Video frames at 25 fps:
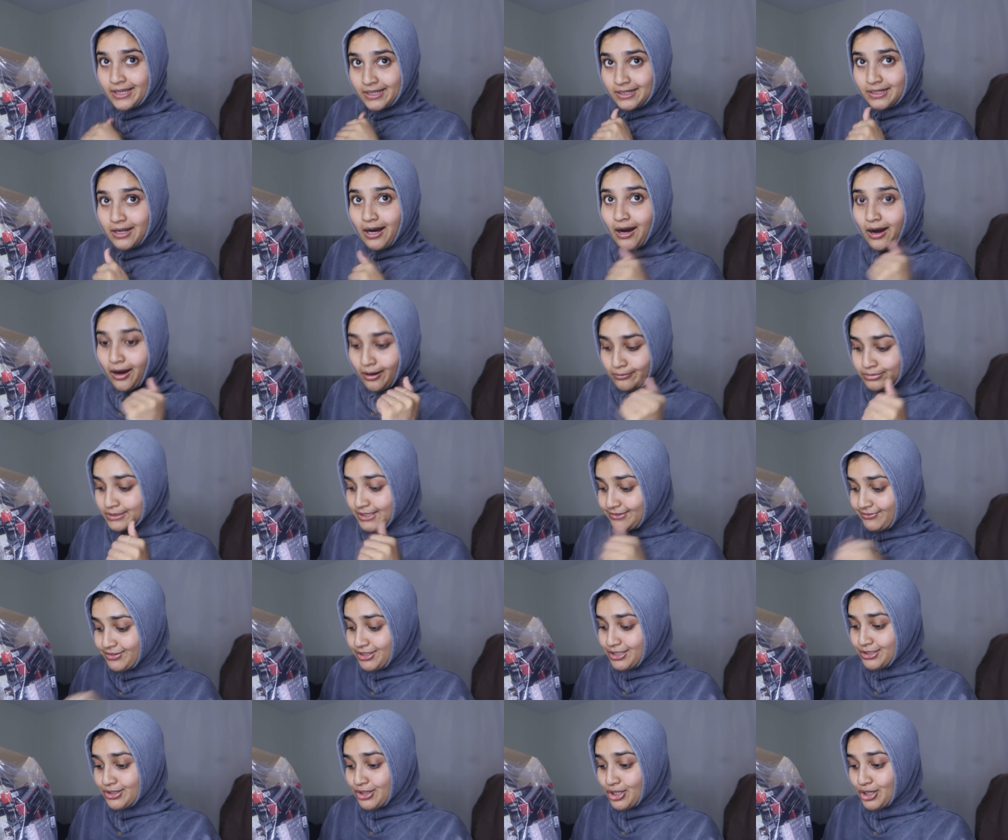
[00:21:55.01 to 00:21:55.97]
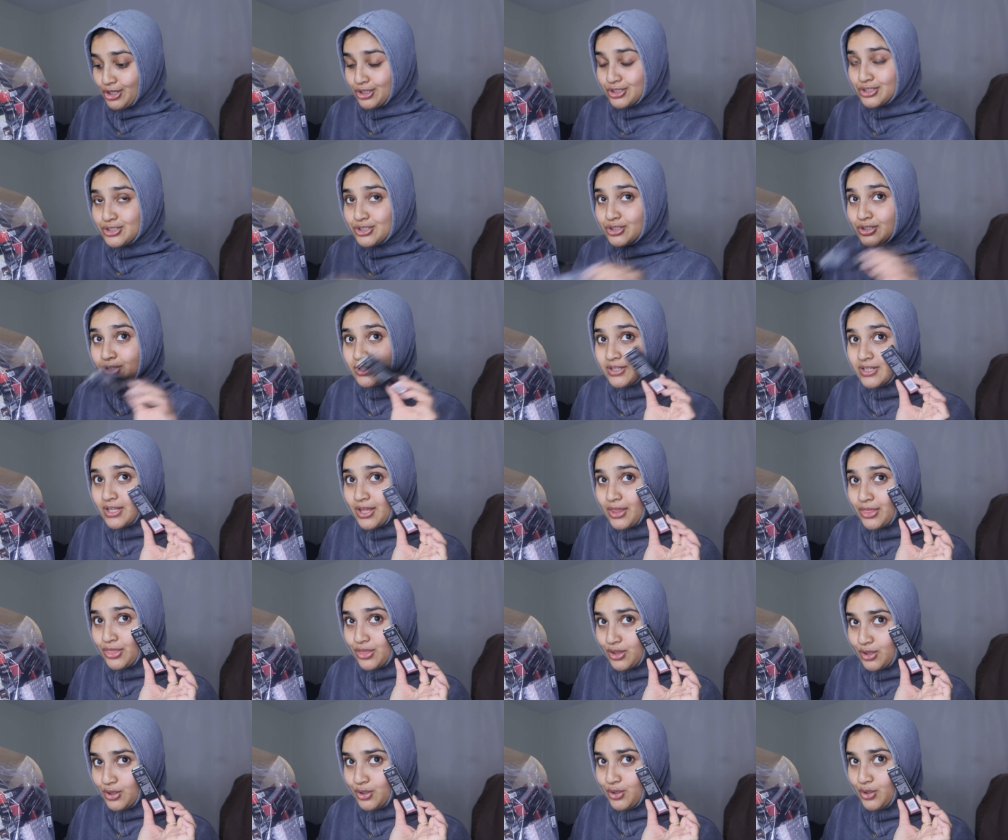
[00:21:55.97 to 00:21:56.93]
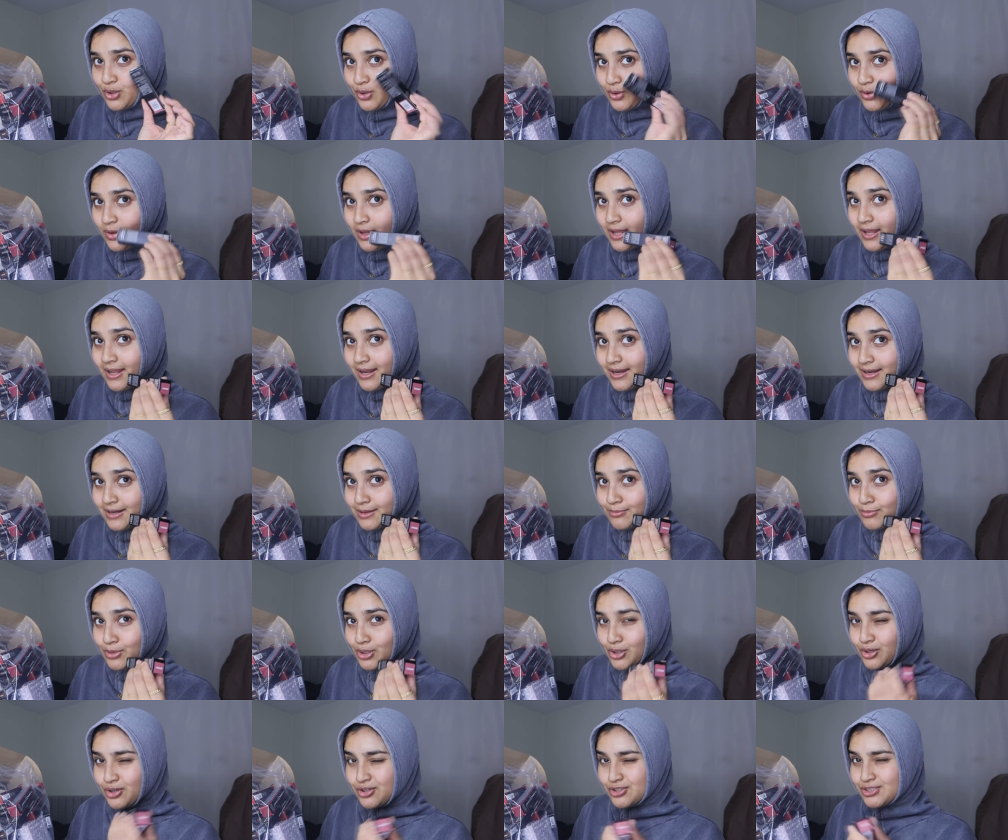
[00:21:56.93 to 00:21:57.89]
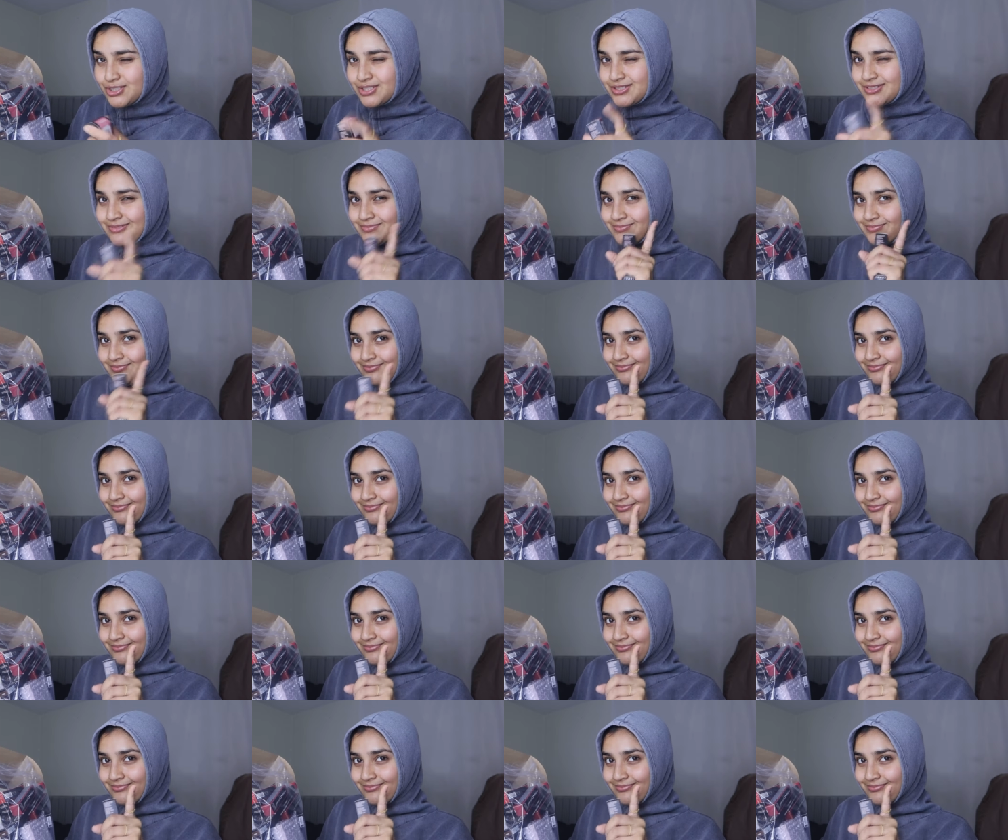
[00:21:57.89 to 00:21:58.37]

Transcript: No, I'm giving you the good good, the new lip gloss.